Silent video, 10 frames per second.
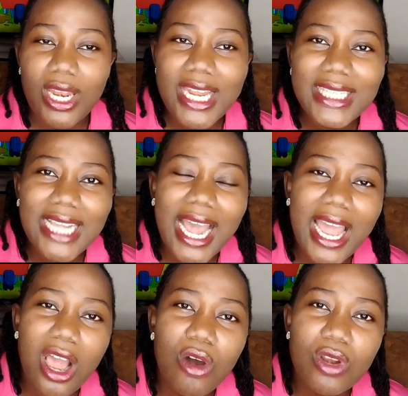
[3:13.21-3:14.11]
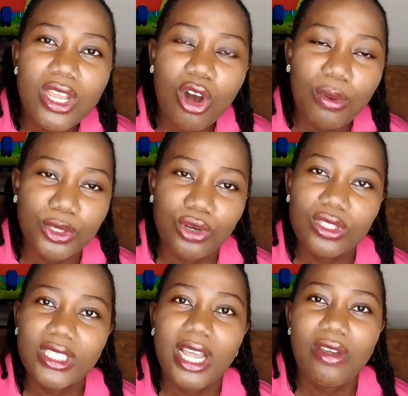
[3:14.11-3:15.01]
These are healthy
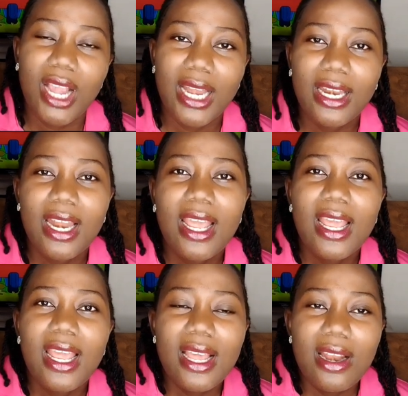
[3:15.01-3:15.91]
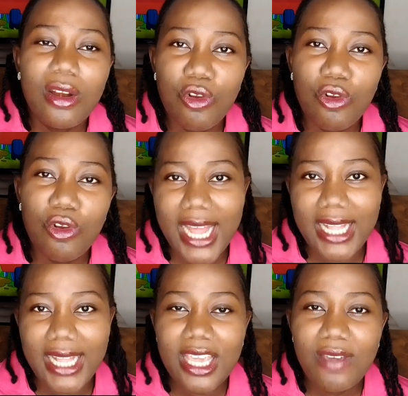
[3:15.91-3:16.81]
options that you can look
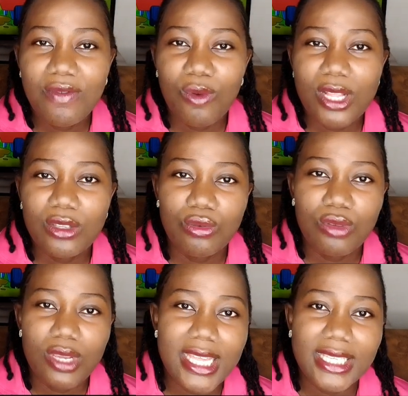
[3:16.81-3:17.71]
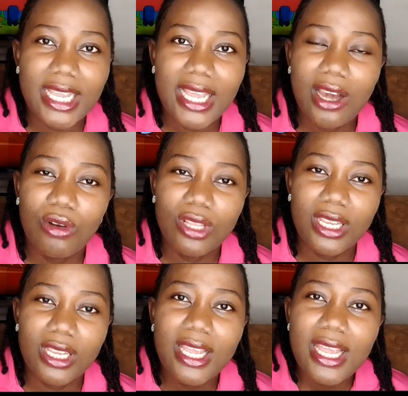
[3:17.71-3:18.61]
at if you want to eat
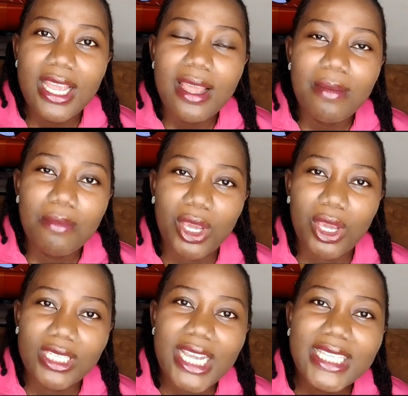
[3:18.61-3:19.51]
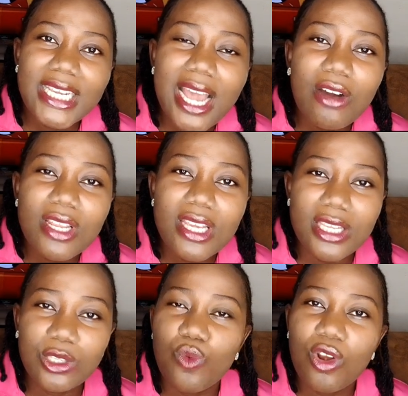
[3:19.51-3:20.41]
healthy, because eating healthy
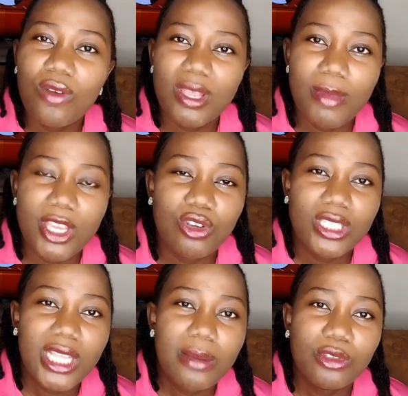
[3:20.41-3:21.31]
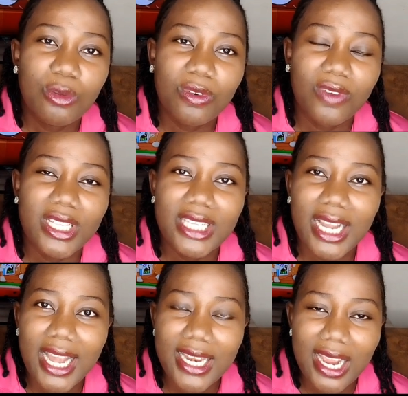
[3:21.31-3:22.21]
is one of the major steps to
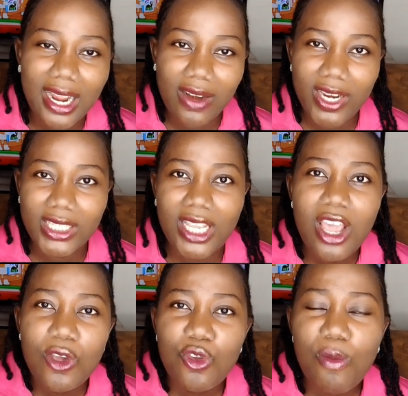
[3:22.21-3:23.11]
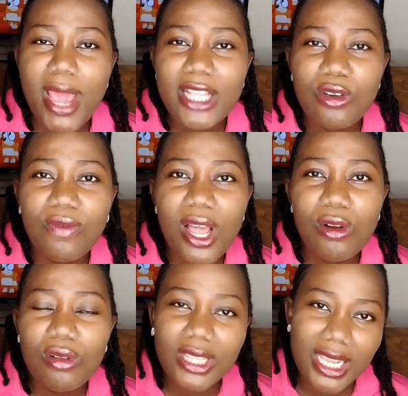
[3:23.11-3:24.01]
preventing cardiac arrest. You might
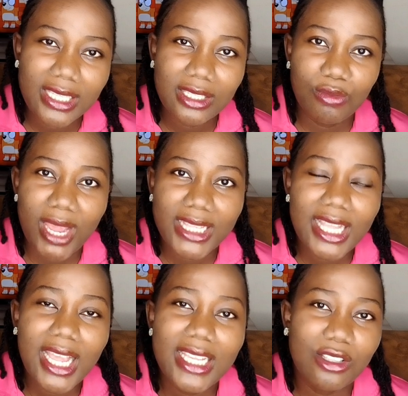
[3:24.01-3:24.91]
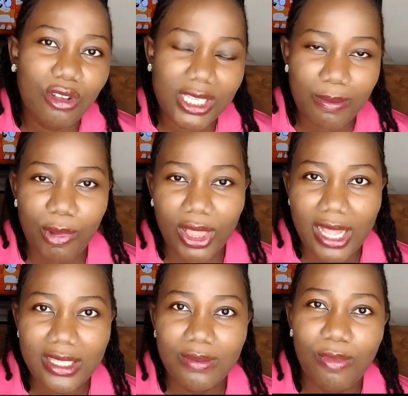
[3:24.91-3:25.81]
overlook this, you might think it's not
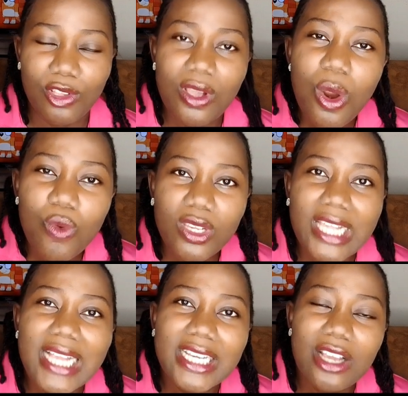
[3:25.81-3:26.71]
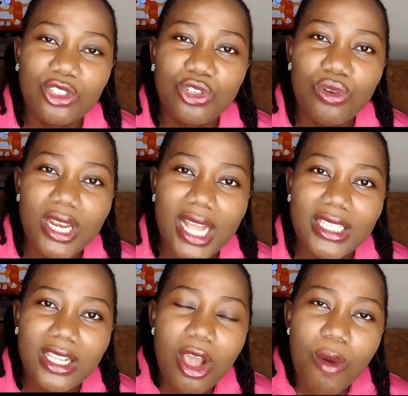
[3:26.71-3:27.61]
important, but research has shown
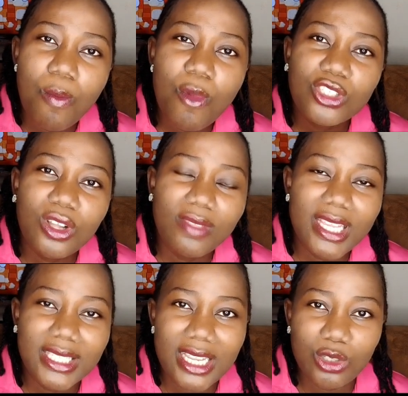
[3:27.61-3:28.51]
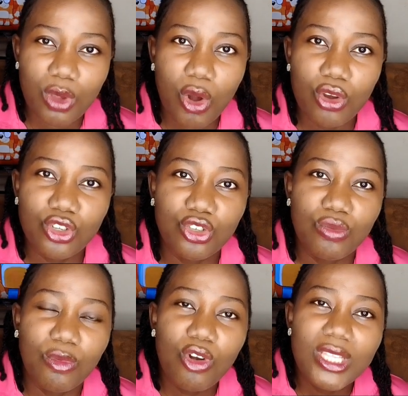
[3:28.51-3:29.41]
that most of these things we
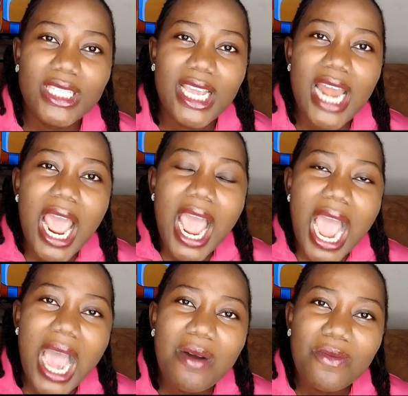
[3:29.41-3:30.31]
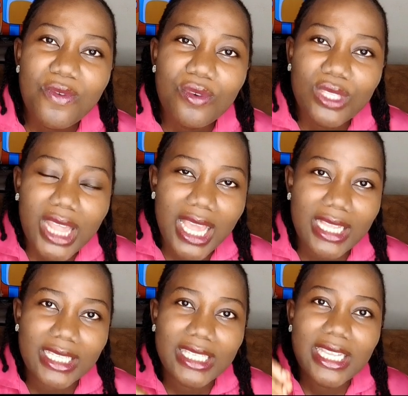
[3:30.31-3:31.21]
consume contain harmful
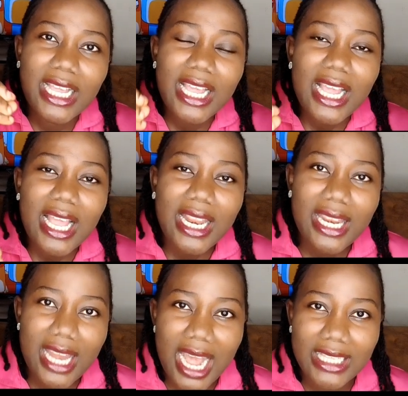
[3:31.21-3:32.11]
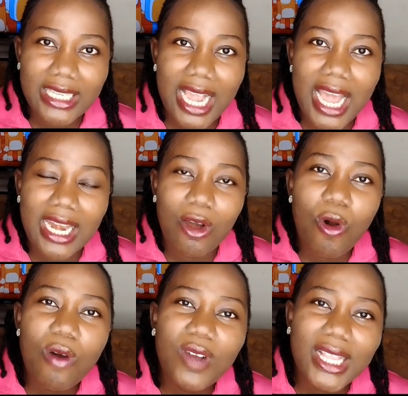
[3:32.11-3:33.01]
things that can
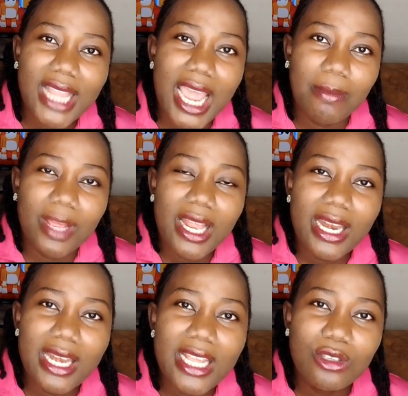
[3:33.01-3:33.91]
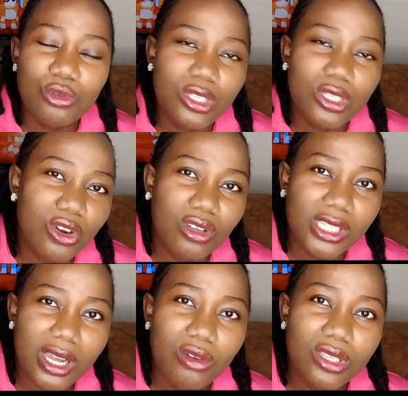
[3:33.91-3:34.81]
over time lead to
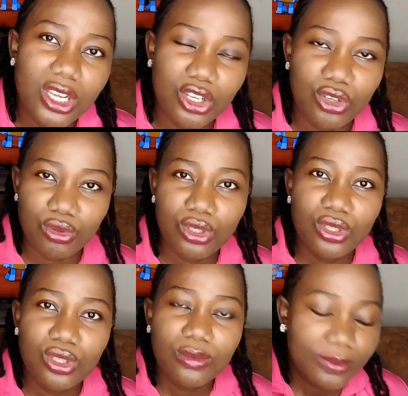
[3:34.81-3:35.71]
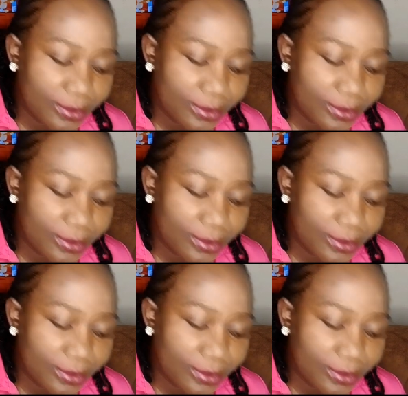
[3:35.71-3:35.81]
serious health issues.